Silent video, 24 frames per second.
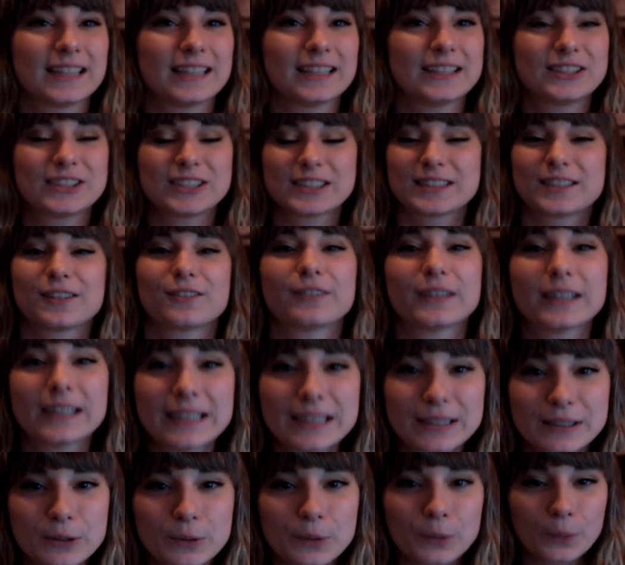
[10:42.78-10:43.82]
it's just a
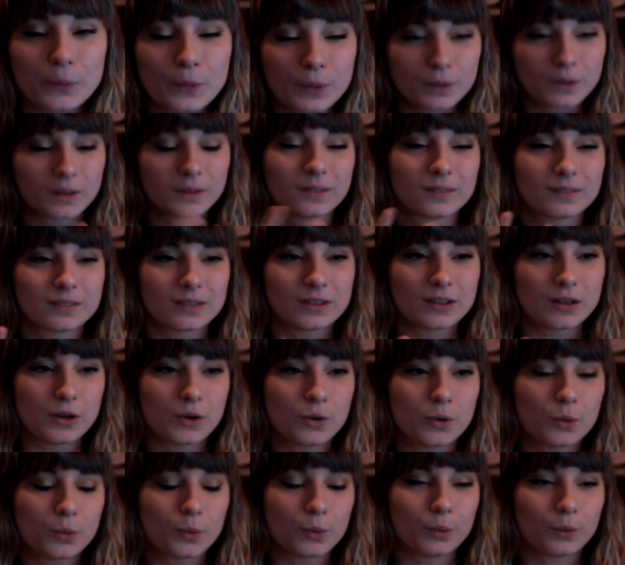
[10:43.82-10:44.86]
really cool
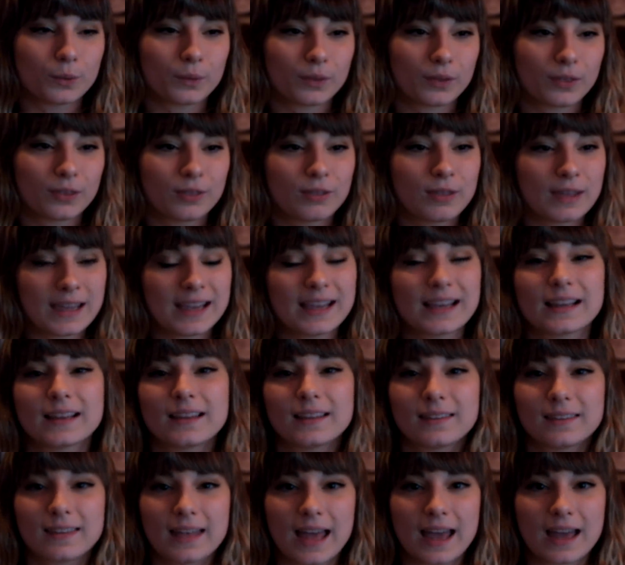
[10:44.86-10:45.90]
new
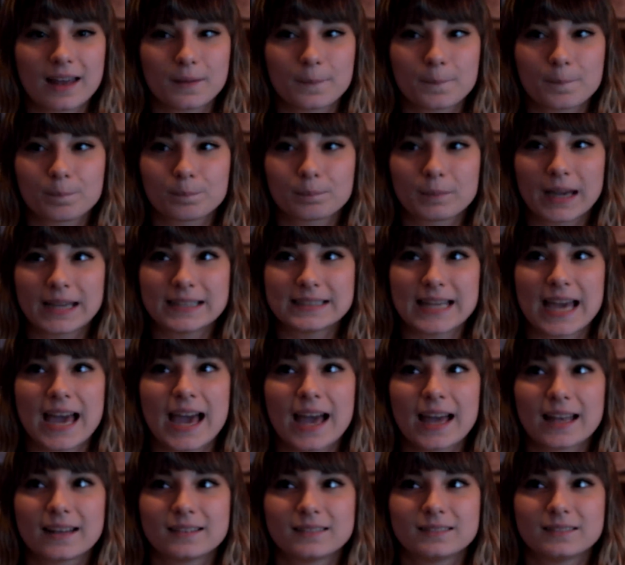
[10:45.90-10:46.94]
thing that my
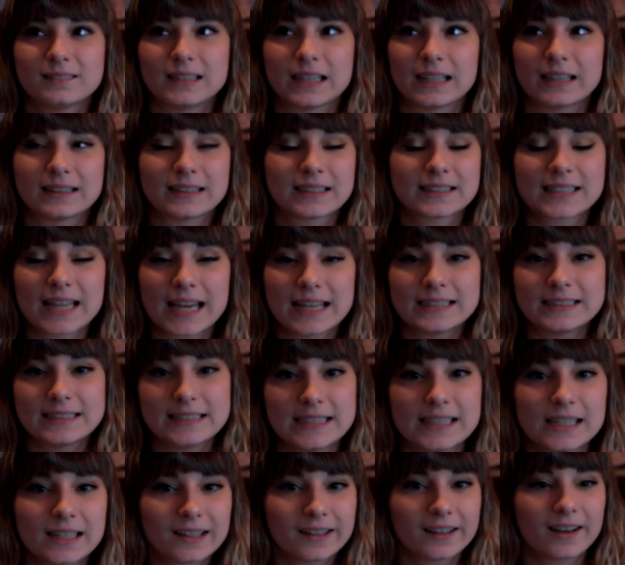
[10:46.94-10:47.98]
dad did, this
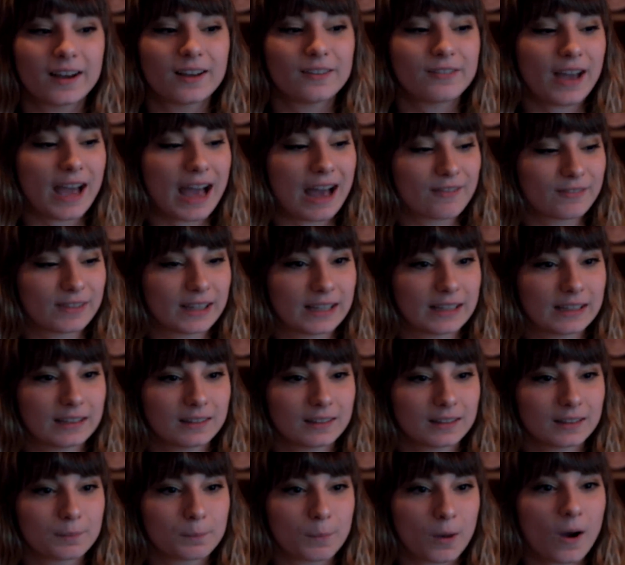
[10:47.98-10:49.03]
idea of
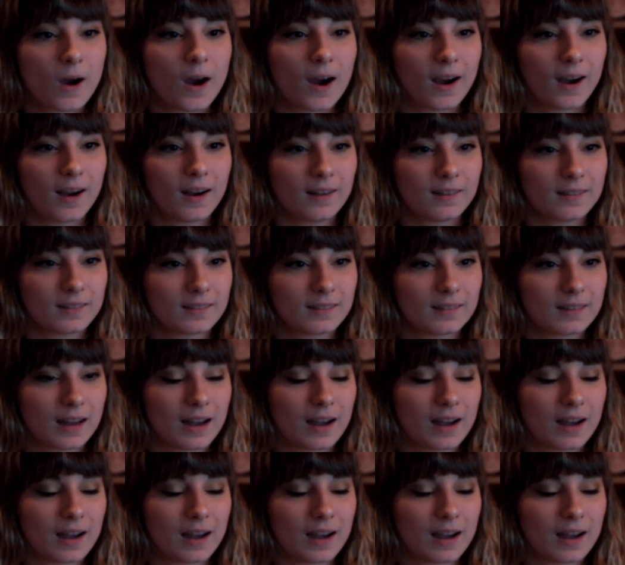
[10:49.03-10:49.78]
having Lamar,